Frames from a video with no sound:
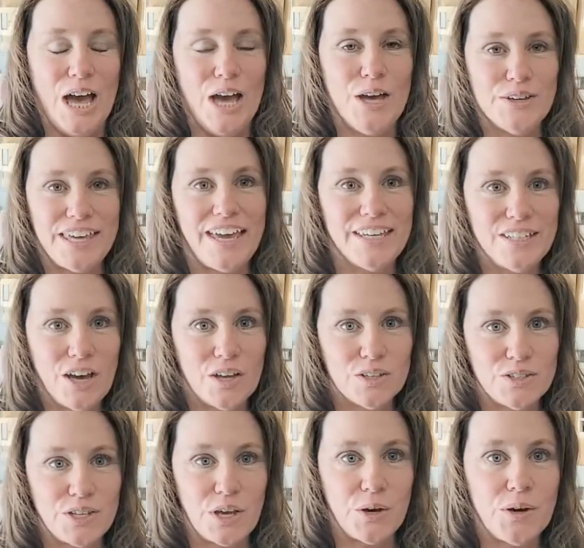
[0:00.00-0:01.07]
Okay, y'all,
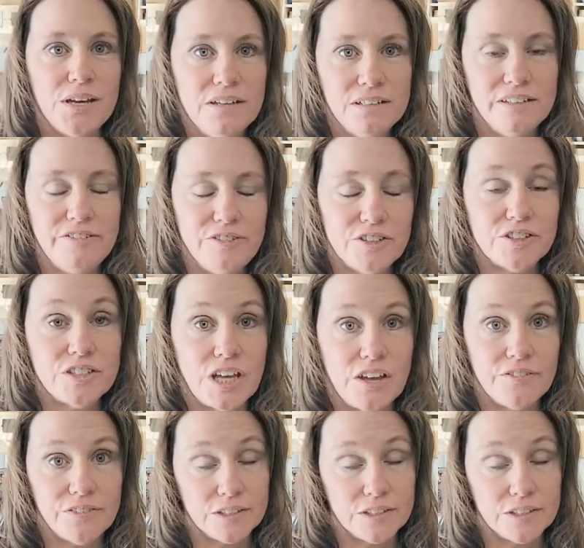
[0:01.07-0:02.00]
so first off,